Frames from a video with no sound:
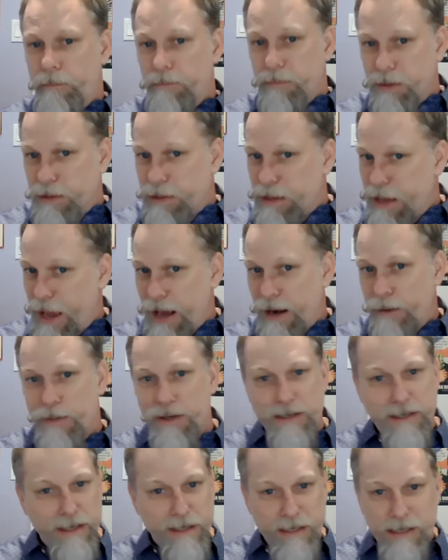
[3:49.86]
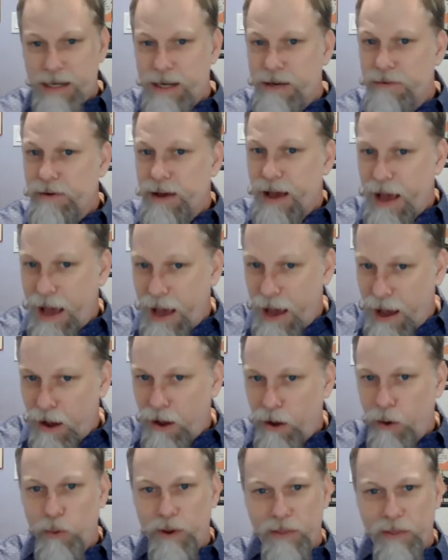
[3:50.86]
cannabis sativa
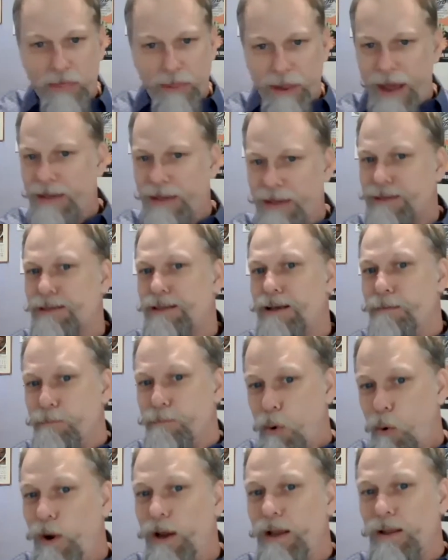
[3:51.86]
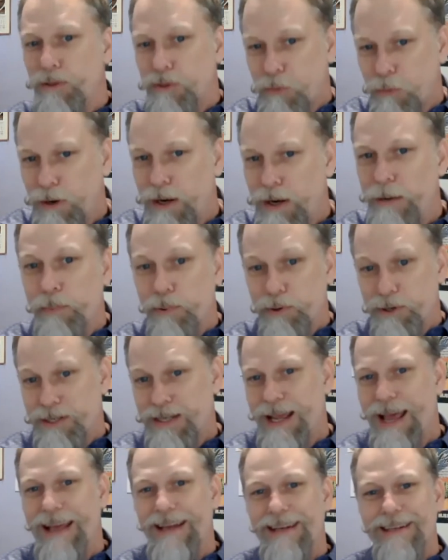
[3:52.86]
L with less than
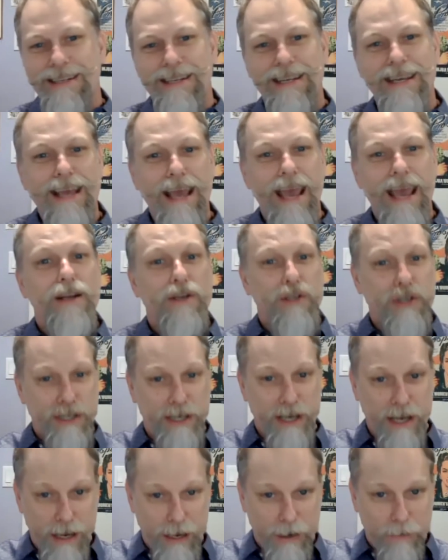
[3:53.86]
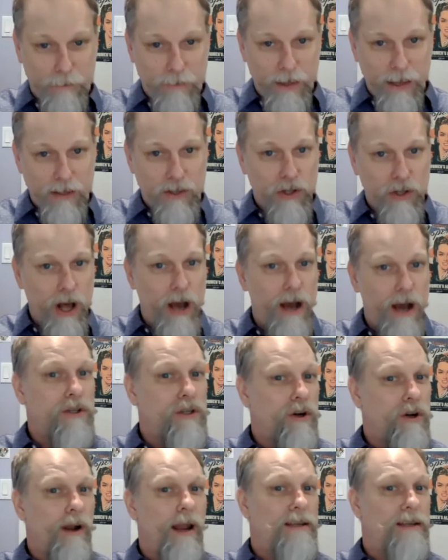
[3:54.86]
0.3% THC. As long as
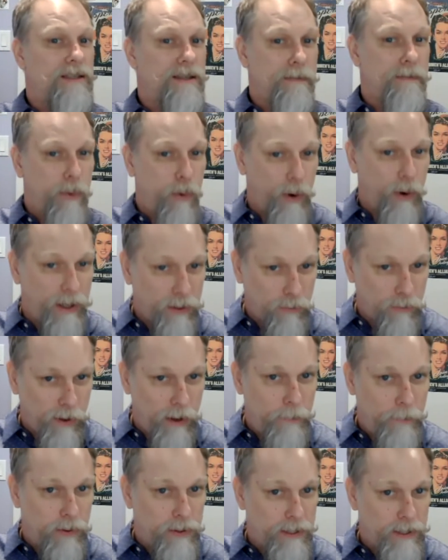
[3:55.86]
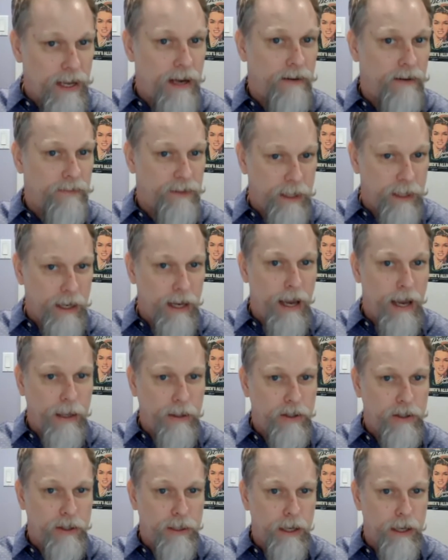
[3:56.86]
you're less than 0.3% of
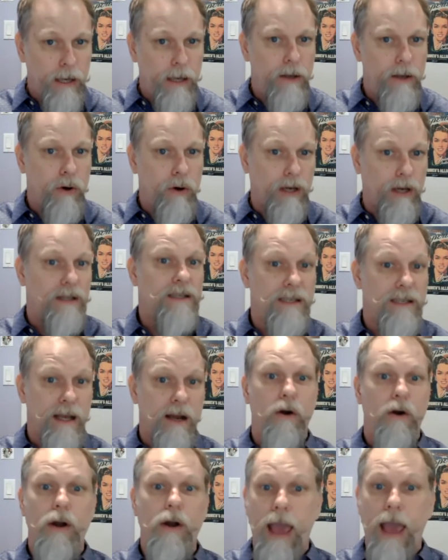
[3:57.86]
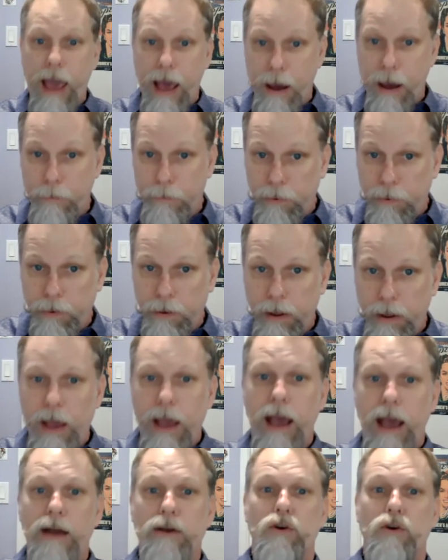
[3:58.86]
THC, you're considered hemp,
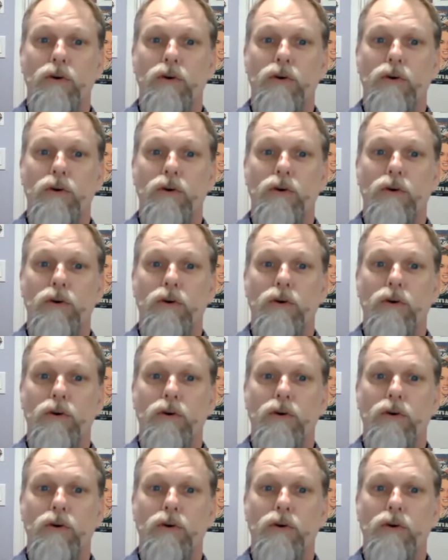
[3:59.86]
and you're